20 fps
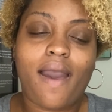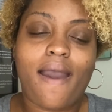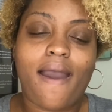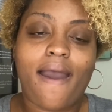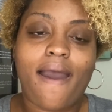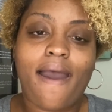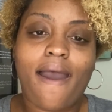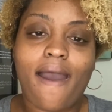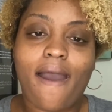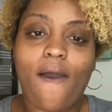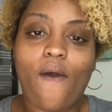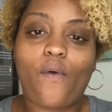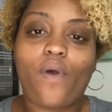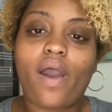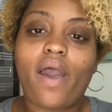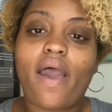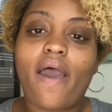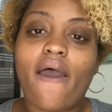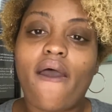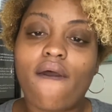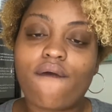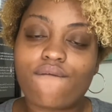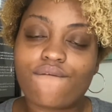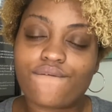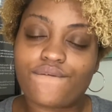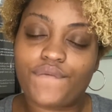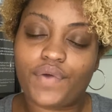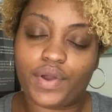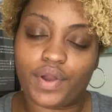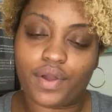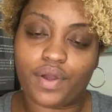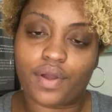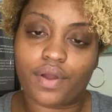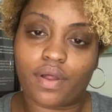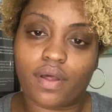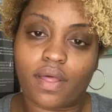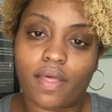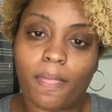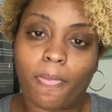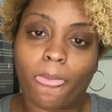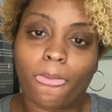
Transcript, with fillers: However,